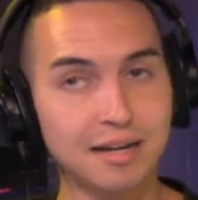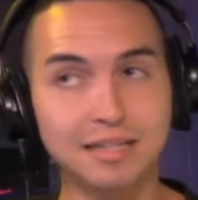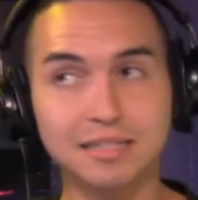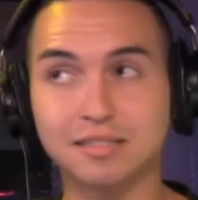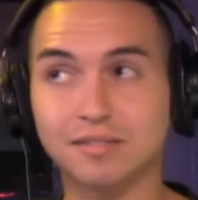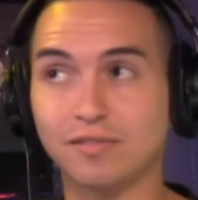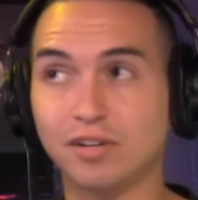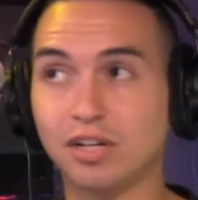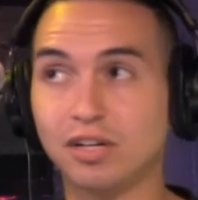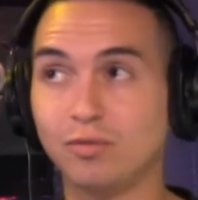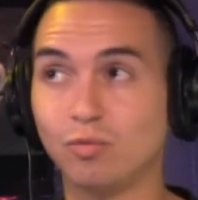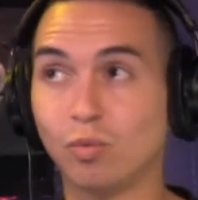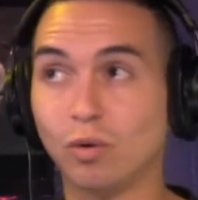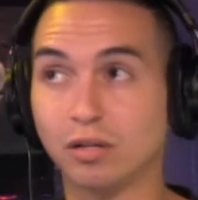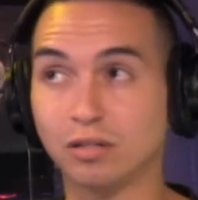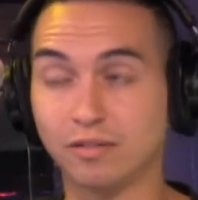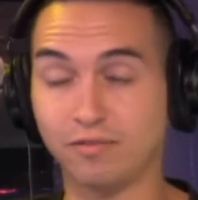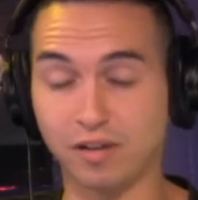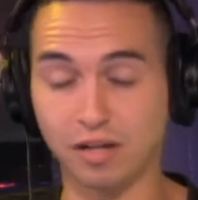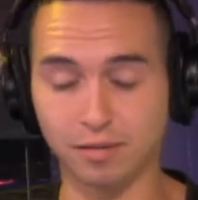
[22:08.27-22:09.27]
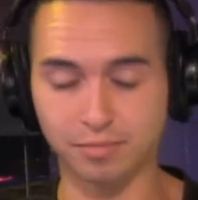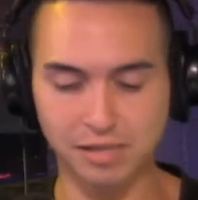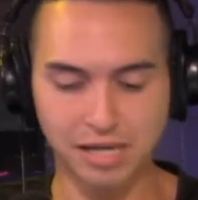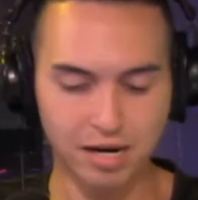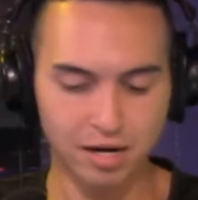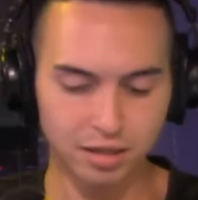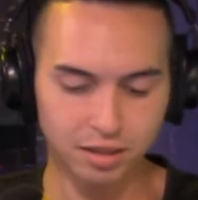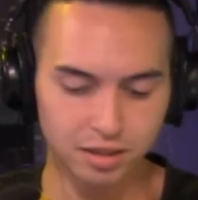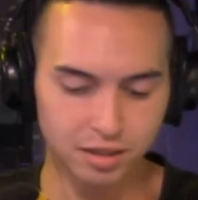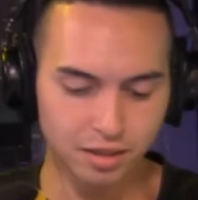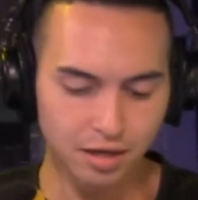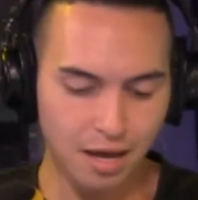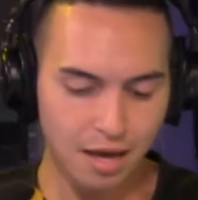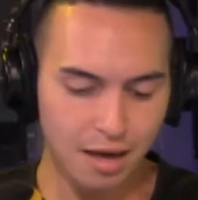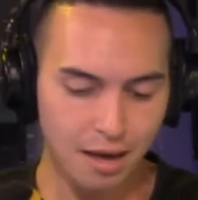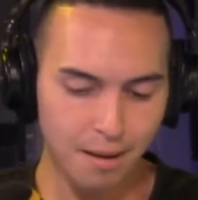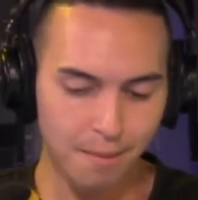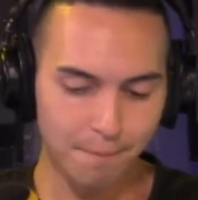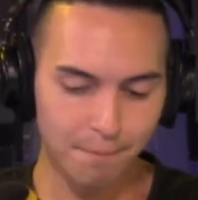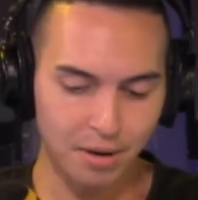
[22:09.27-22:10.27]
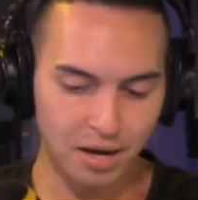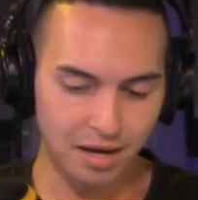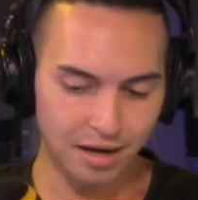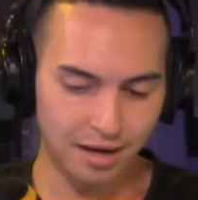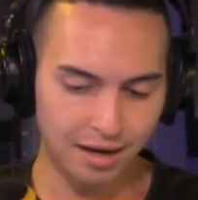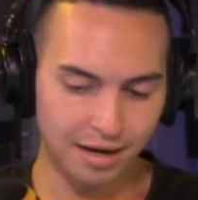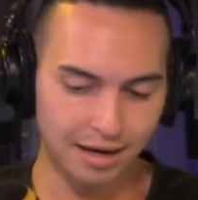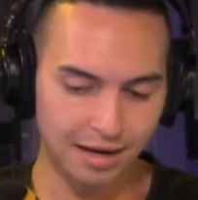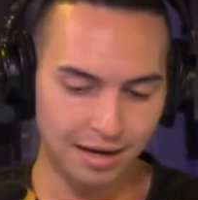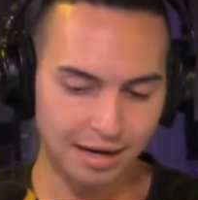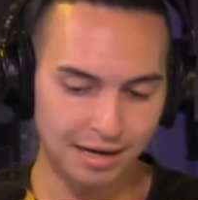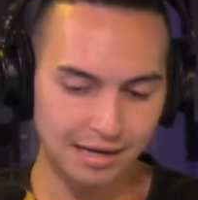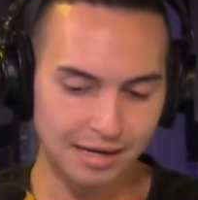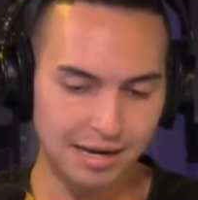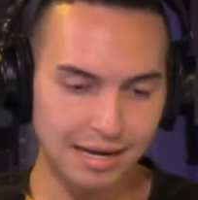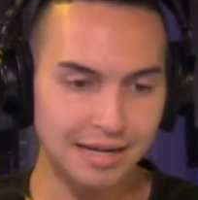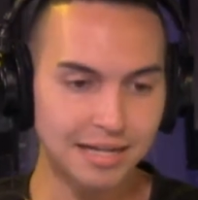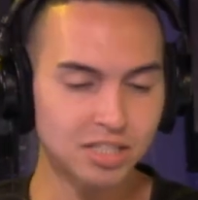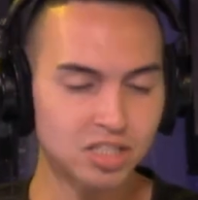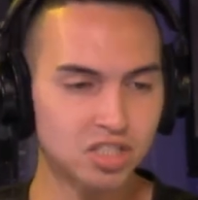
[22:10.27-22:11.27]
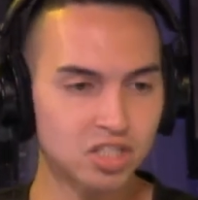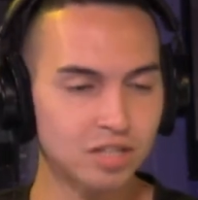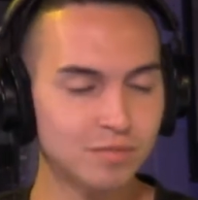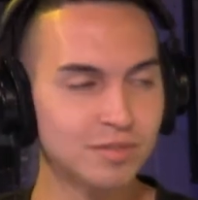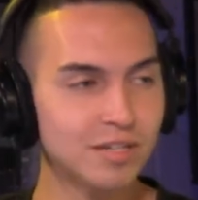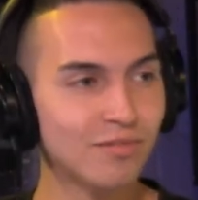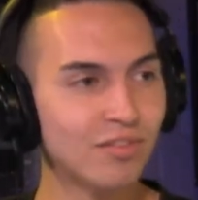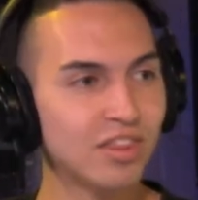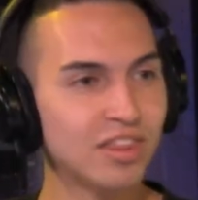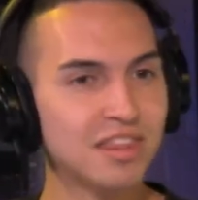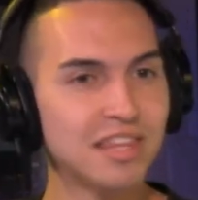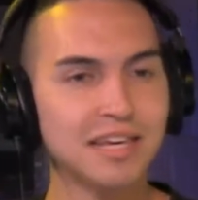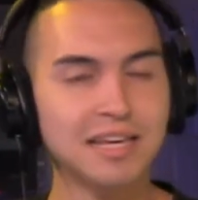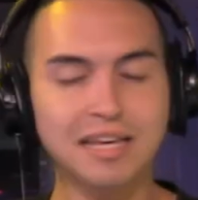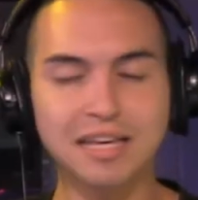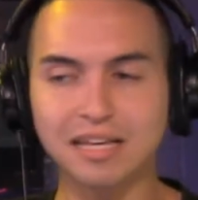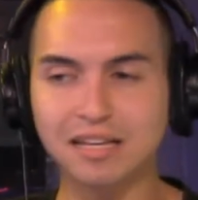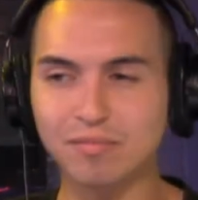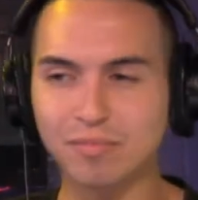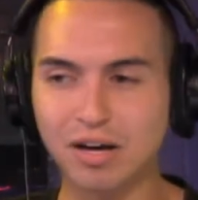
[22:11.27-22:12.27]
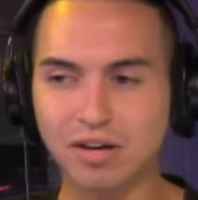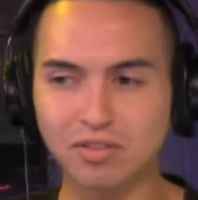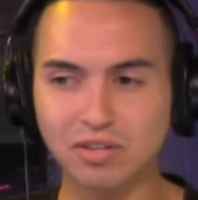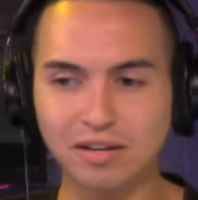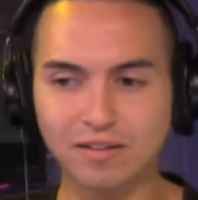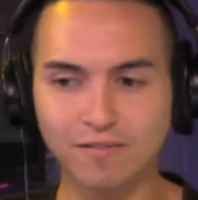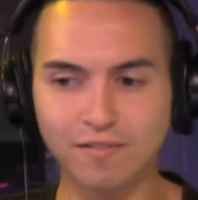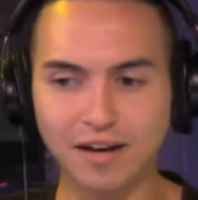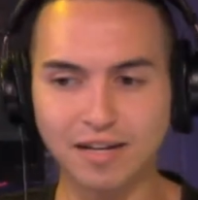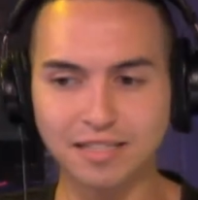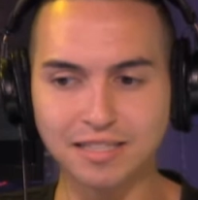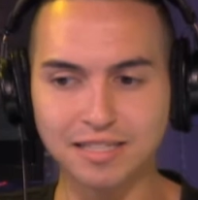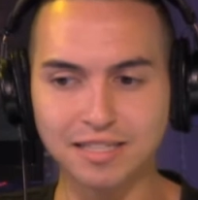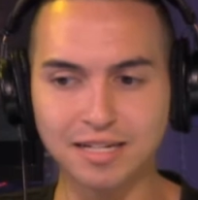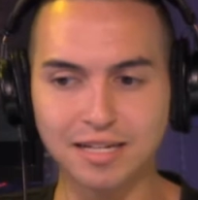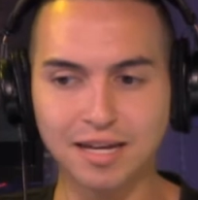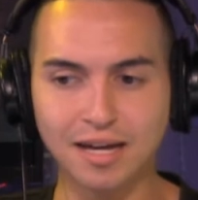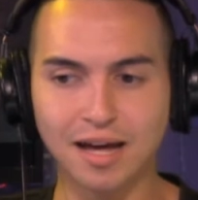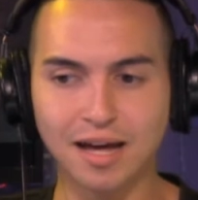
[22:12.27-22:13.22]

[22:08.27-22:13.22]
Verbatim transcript: He's a very well-developed character, but in his terms of thinking about the infected,